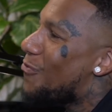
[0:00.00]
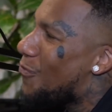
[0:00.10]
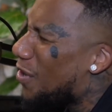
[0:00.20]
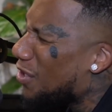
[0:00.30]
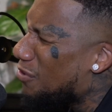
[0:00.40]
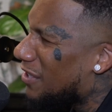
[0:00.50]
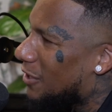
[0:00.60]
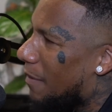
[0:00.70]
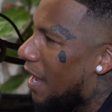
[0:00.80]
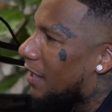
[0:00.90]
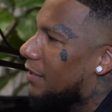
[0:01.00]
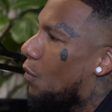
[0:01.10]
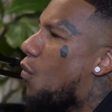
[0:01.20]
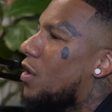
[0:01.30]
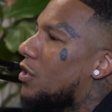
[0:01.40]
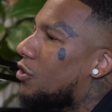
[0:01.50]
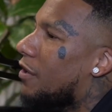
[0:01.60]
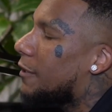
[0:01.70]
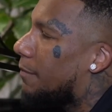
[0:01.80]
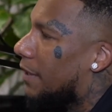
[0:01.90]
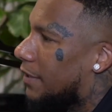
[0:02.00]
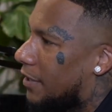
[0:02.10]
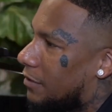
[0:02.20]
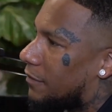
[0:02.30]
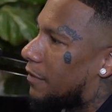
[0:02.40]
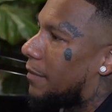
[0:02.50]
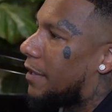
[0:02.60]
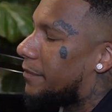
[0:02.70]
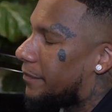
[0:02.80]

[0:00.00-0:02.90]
What do you expect? What is your expectation for a man?